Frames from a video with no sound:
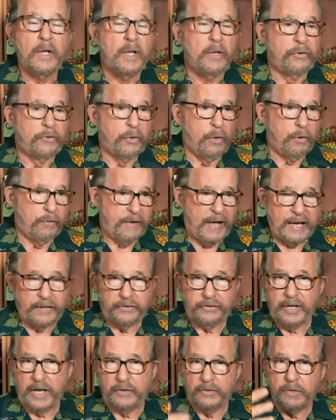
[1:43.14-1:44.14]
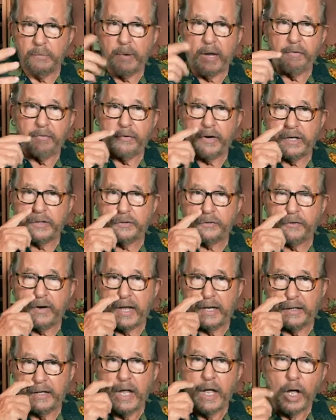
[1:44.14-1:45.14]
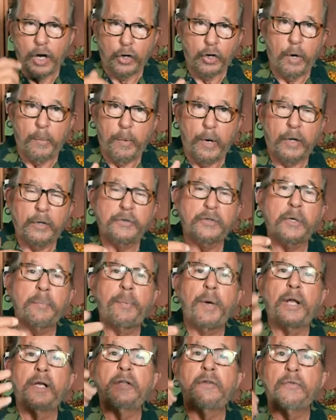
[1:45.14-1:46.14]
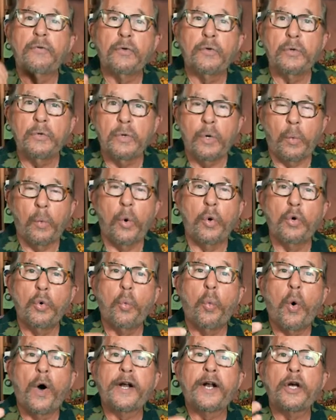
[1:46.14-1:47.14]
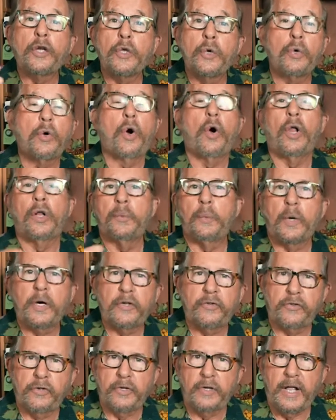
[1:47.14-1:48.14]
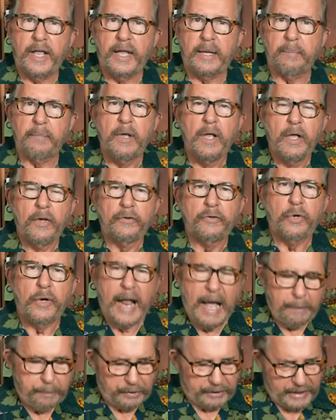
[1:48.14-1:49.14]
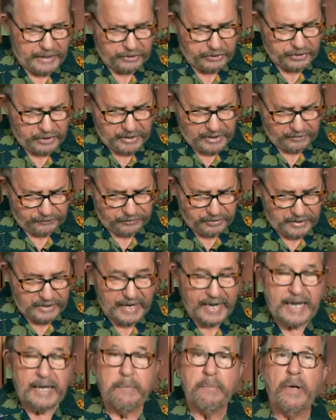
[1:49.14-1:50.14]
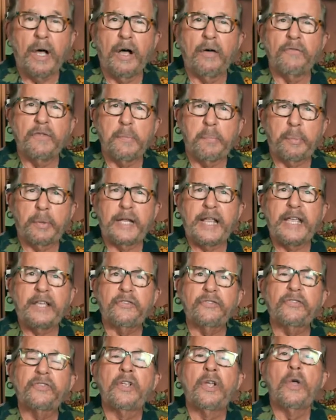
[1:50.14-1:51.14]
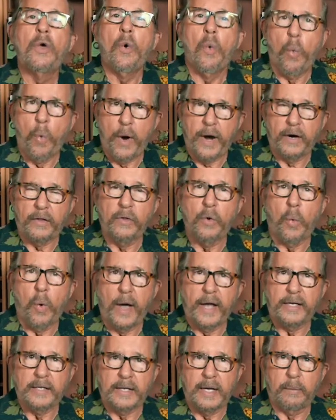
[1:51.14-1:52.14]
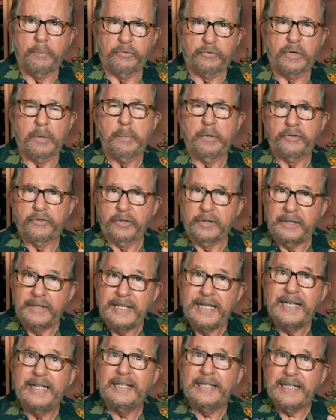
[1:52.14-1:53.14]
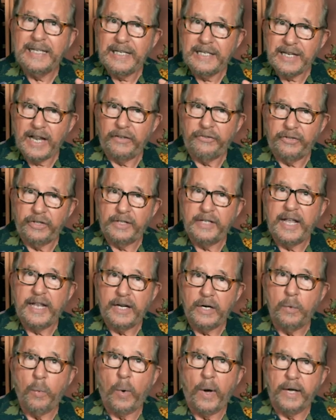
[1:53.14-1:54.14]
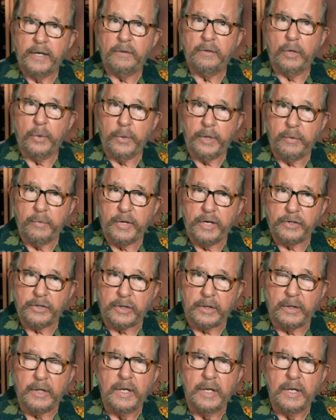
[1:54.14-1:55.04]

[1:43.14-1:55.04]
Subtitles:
So if I say to my French friend, comment appelez-vous? What are you called? What is your name? So an appellation is the name of the place where the wine comes from. It's a legally designated wine growing region.